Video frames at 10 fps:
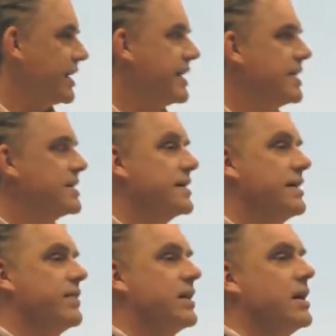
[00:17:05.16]
and it isn't
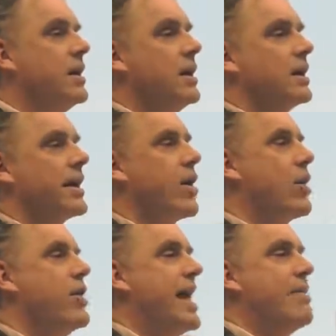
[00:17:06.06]
even, like,
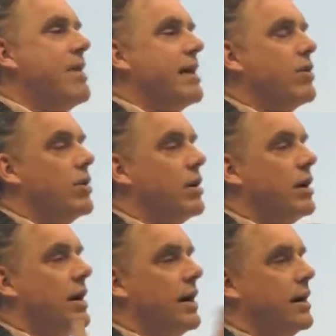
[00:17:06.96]
our naming
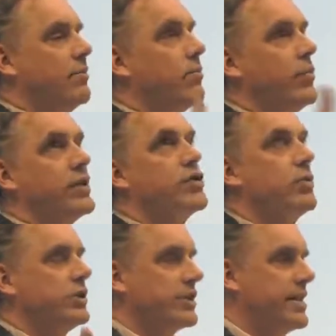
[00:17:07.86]

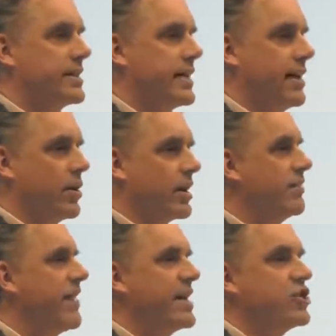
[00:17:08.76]
rituals, let's say, or
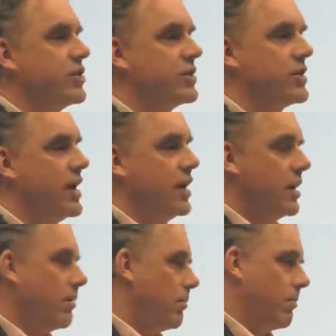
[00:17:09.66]
conventions
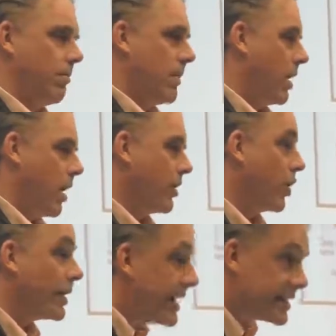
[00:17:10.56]
are
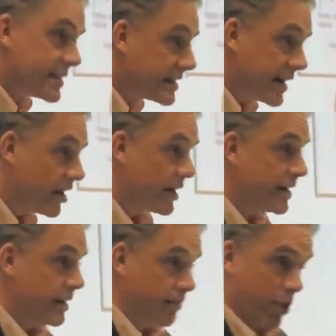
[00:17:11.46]
not
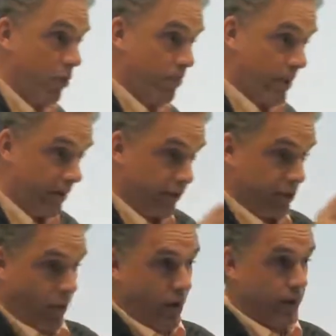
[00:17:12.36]
necessarily appropriate
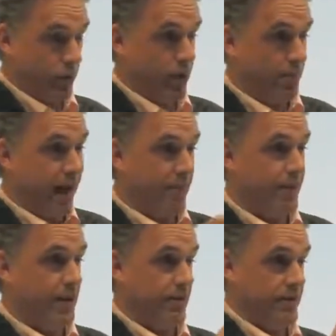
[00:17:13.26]
for one-to-one
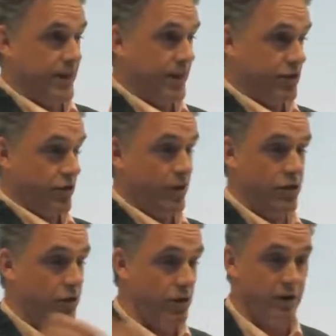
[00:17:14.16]
mapping of, say,
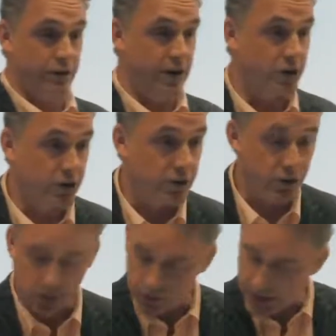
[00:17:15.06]
structure onto function.
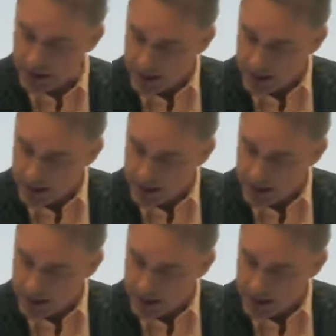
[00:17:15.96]
So